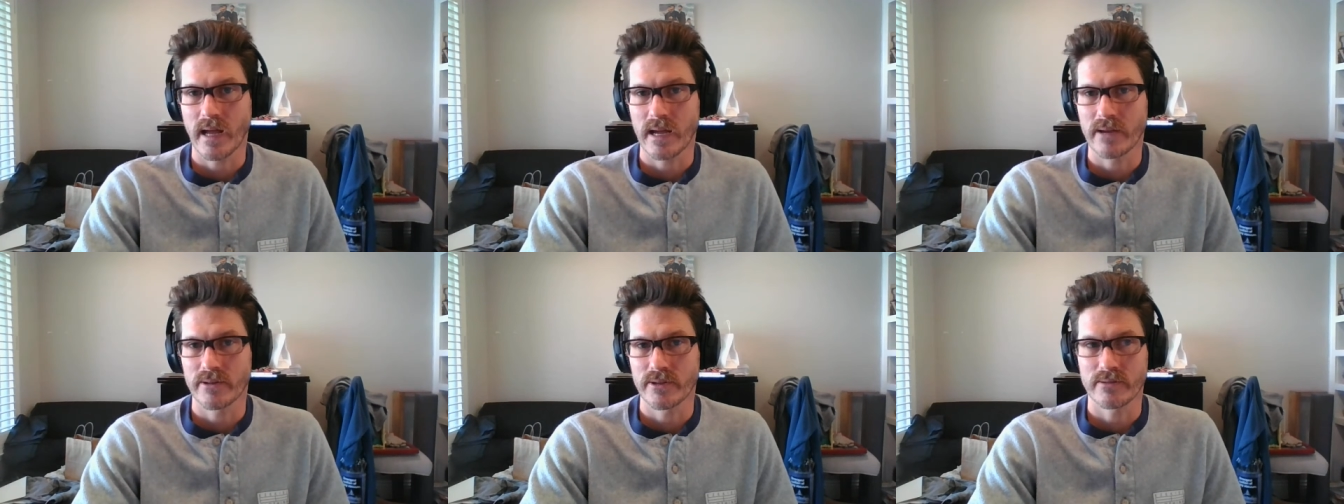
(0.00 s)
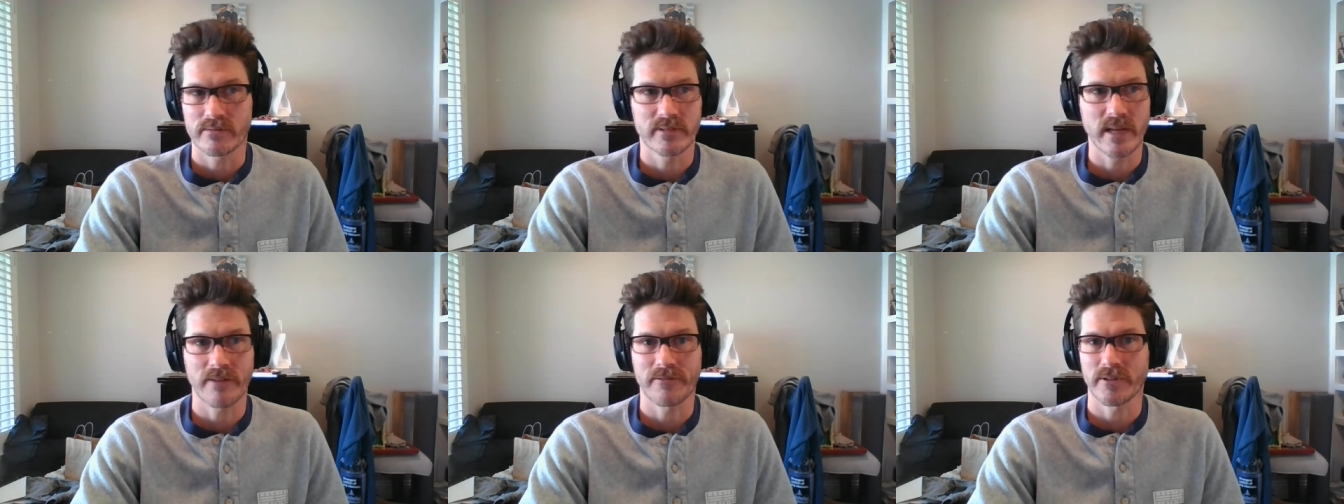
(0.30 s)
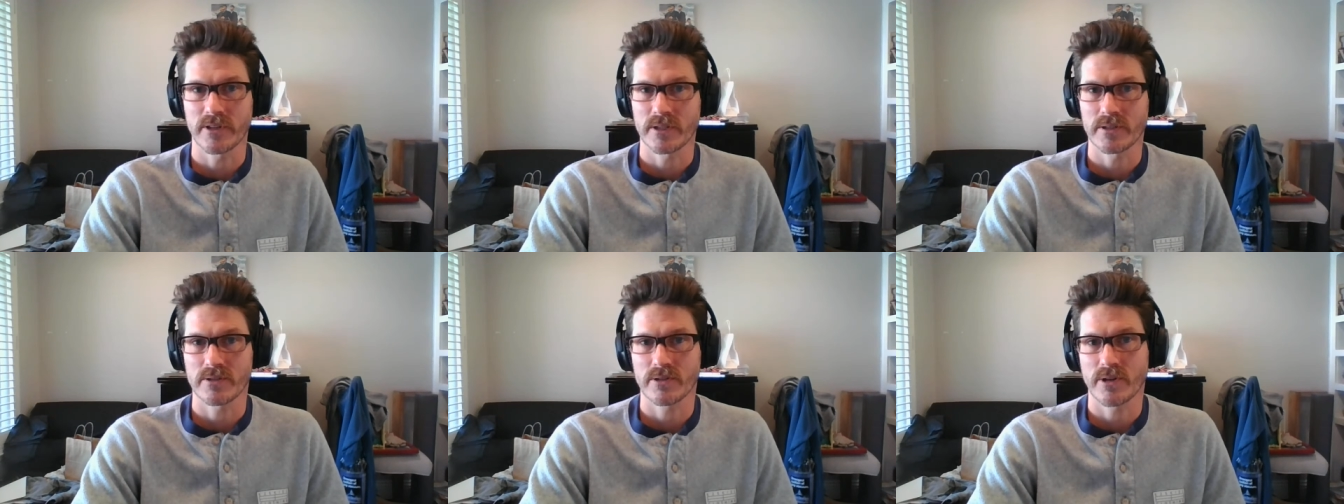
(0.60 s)
I you're
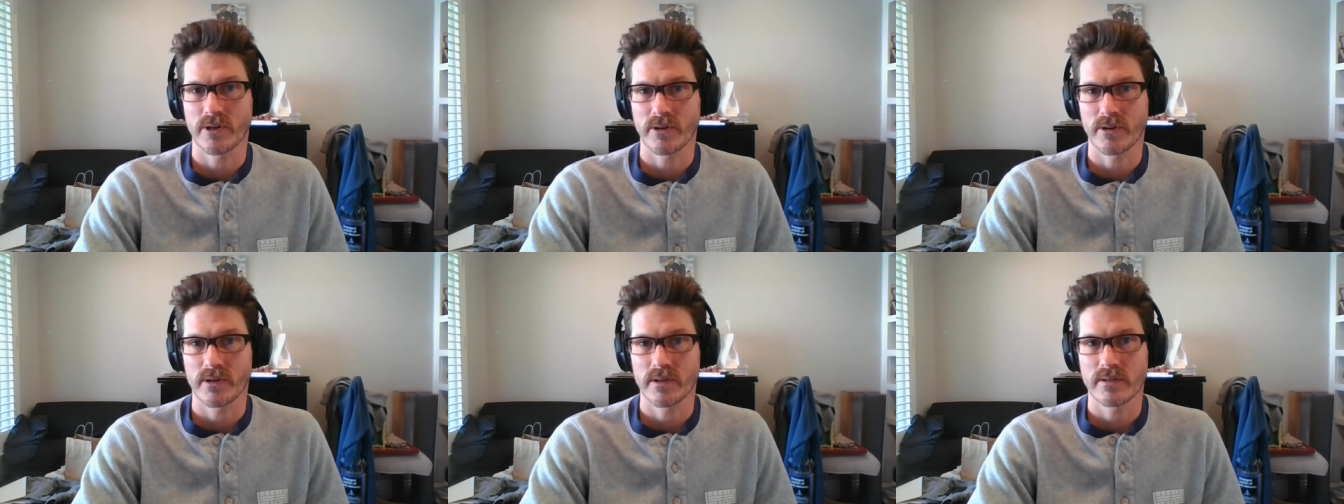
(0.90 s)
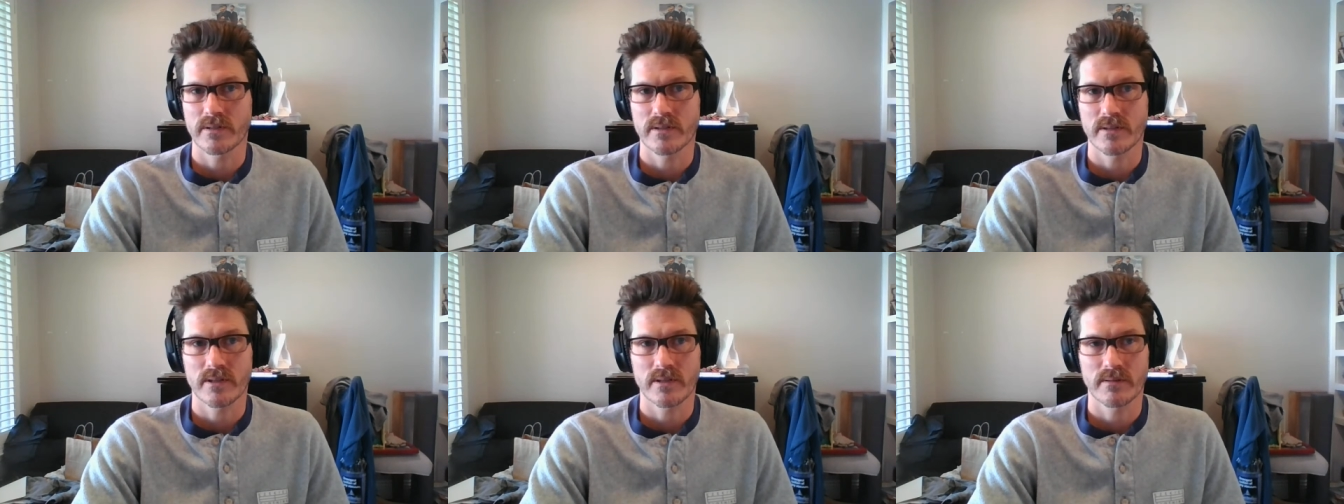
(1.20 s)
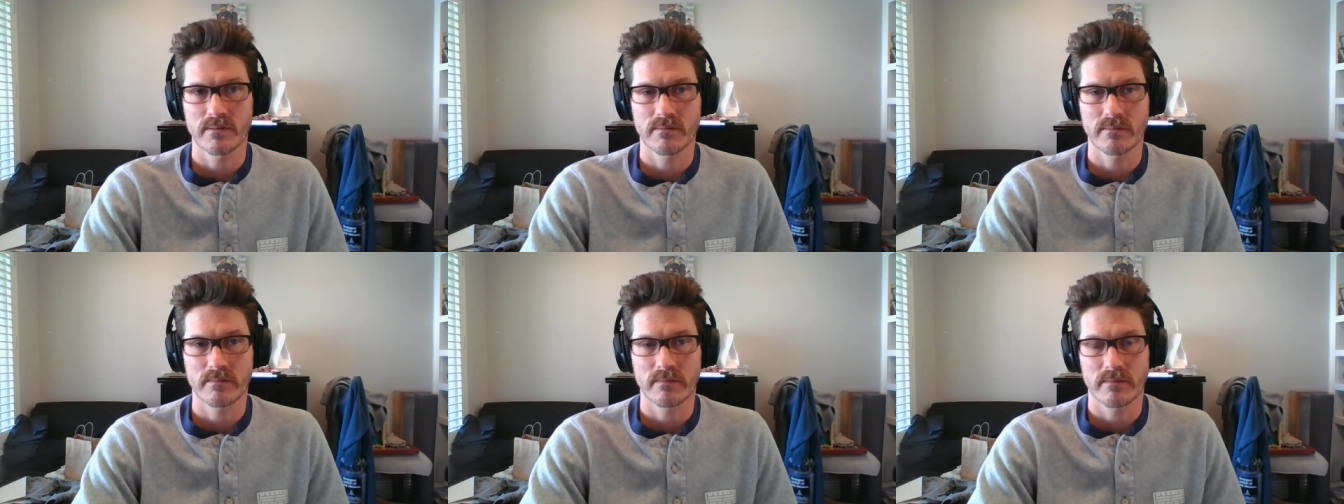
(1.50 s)
definitely
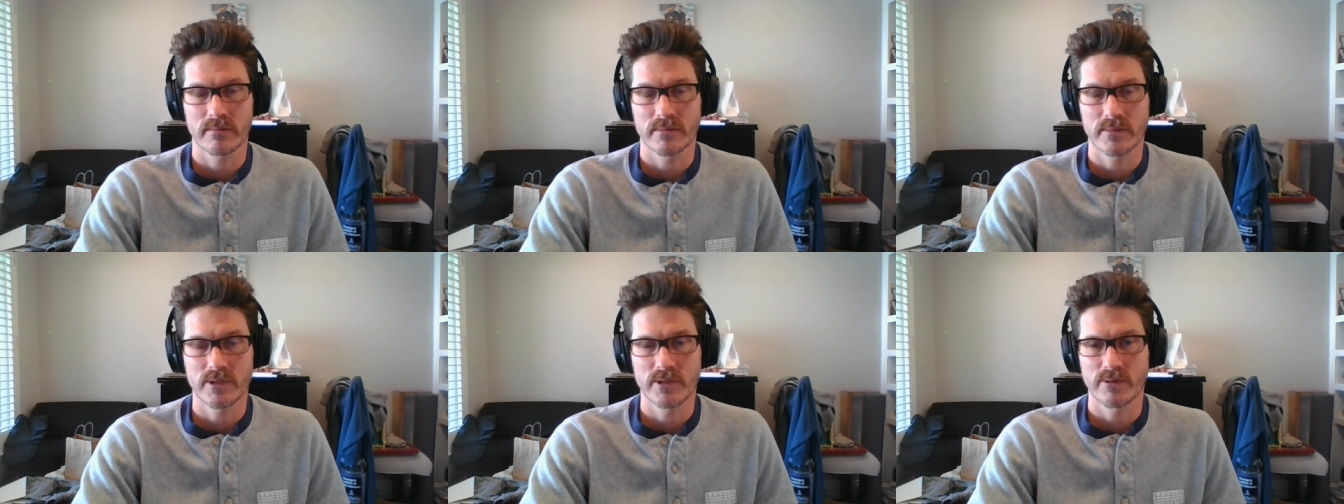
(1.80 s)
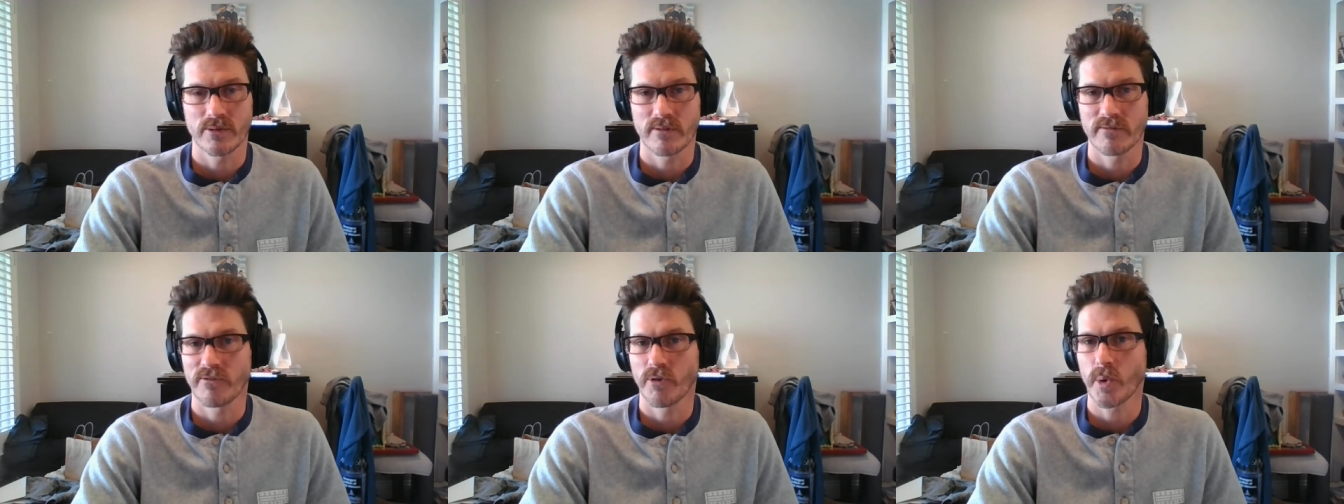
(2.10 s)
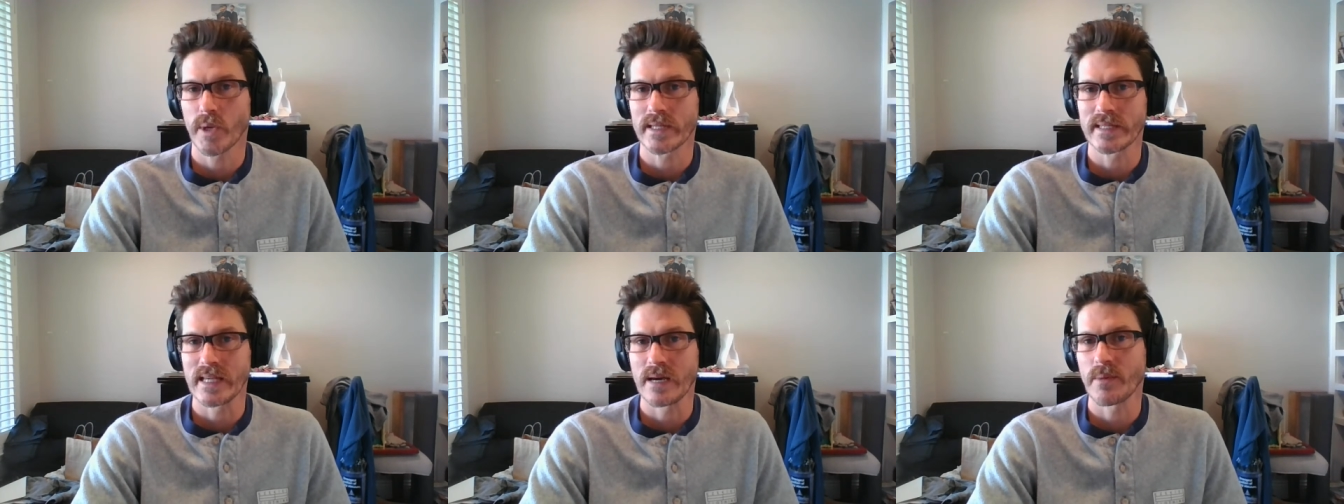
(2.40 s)
encouraged to
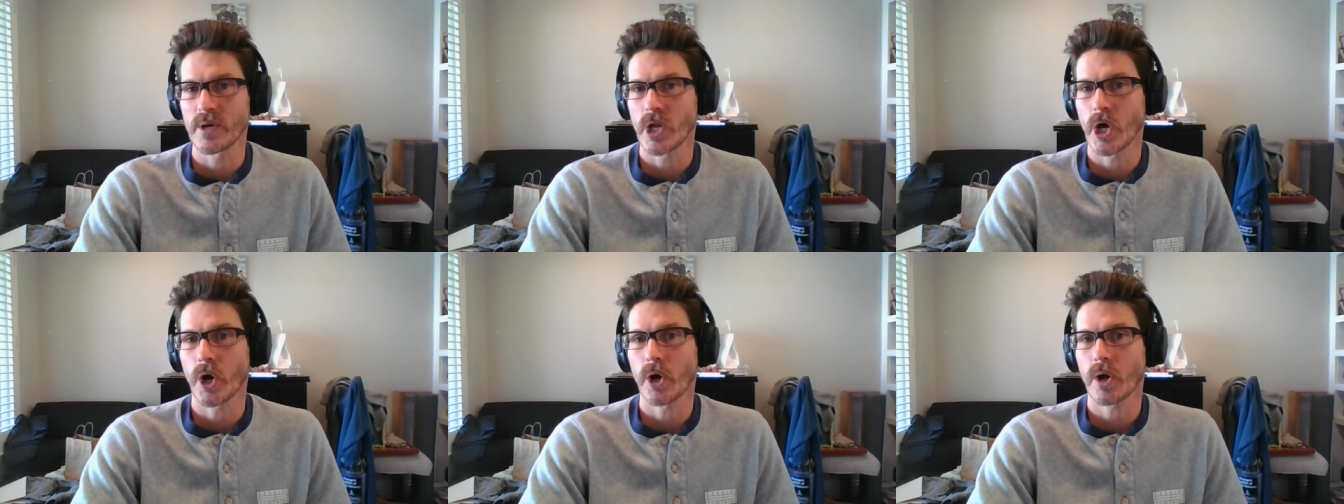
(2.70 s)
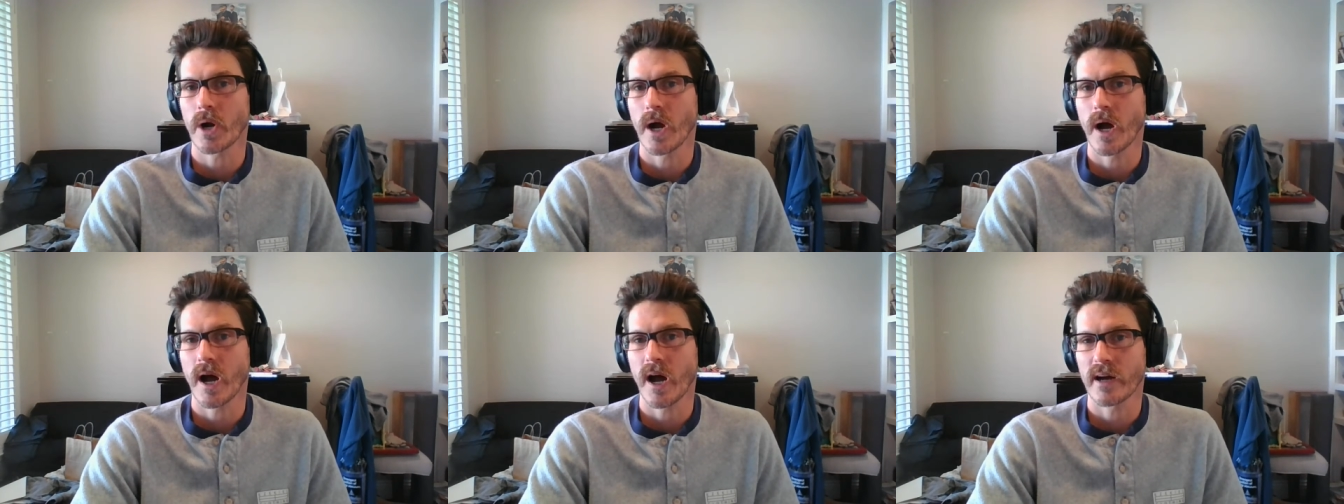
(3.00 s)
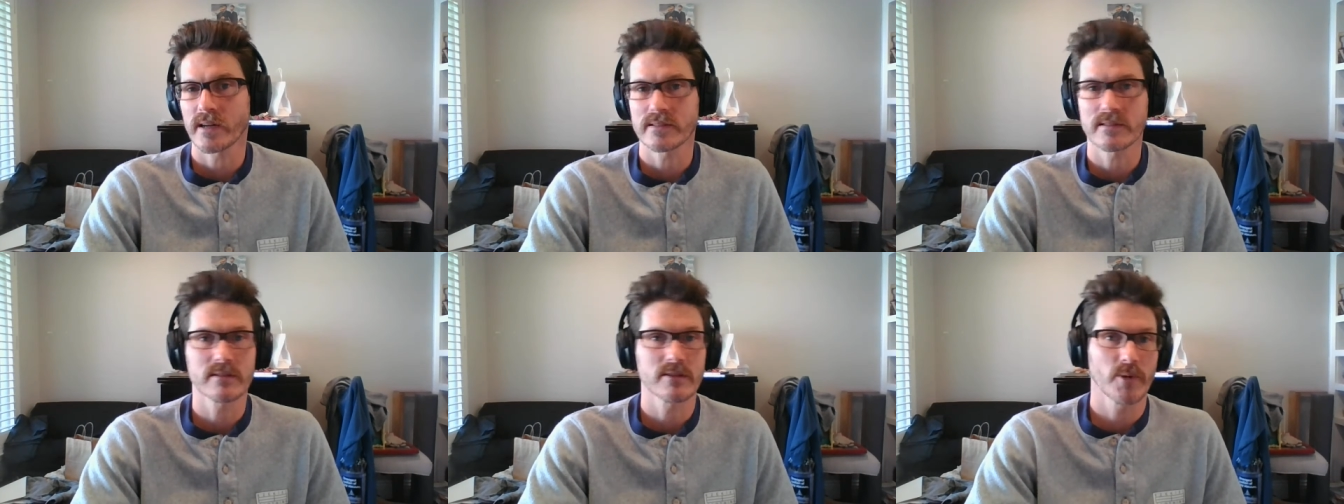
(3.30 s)
avoid them at all
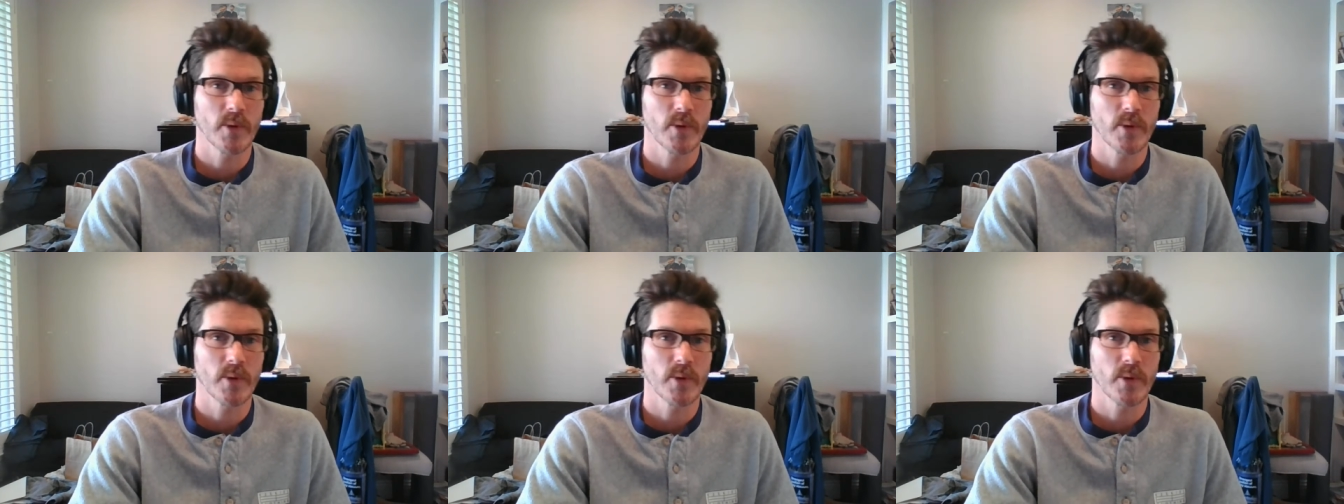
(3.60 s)
costs.